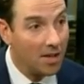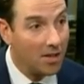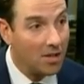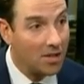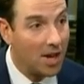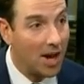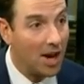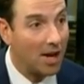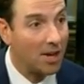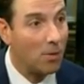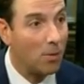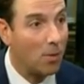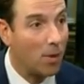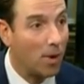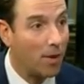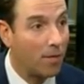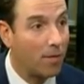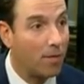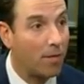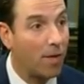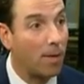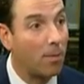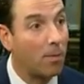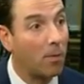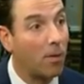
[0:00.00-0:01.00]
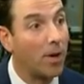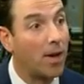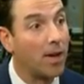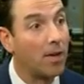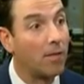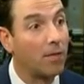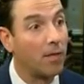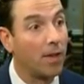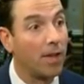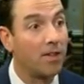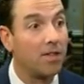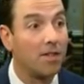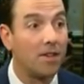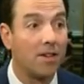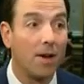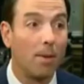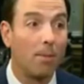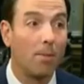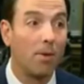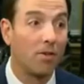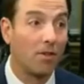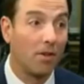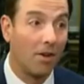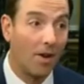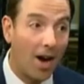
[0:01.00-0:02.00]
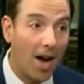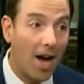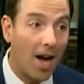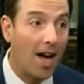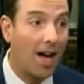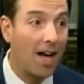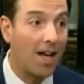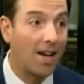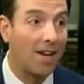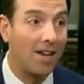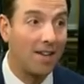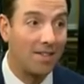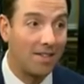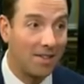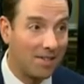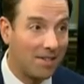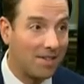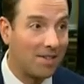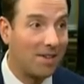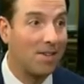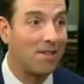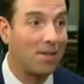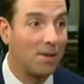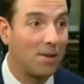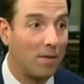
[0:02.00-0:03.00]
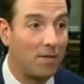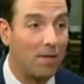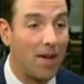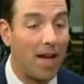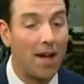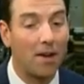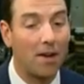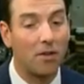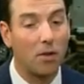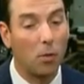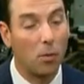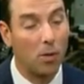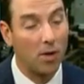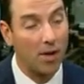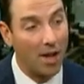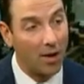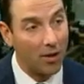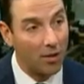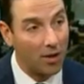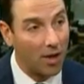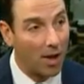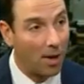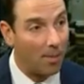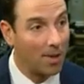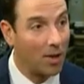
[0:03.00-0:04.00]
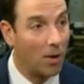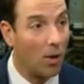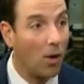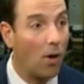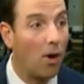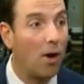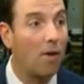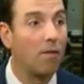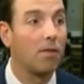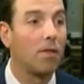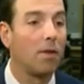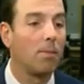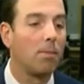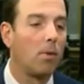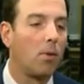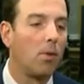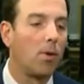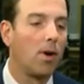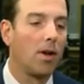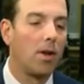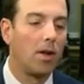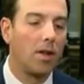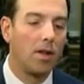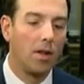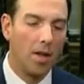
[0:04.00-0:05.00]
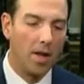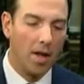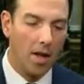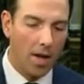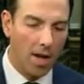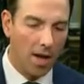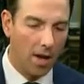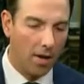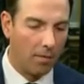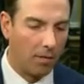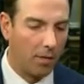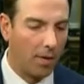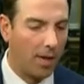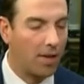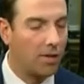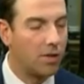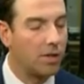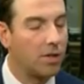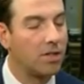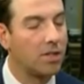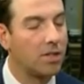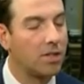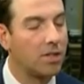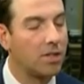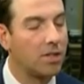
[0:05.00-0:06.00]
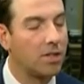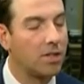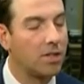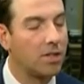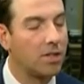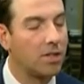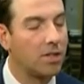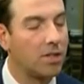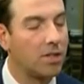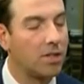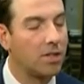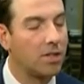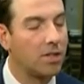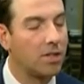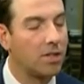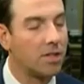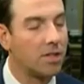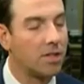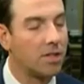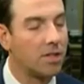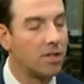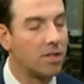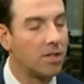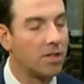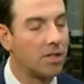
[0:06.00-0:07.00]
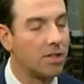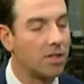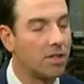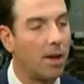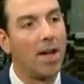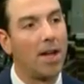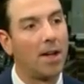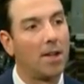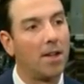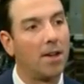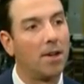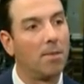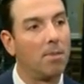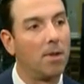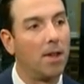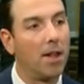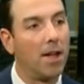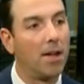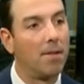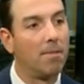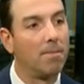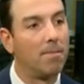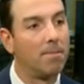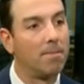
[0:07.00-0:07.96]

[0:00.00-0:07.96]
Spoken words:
January and February inflation numbers are hot. It's a seasonal factor. We're now coming off the boil. Inflation's coming down. It brings the Fed back into play.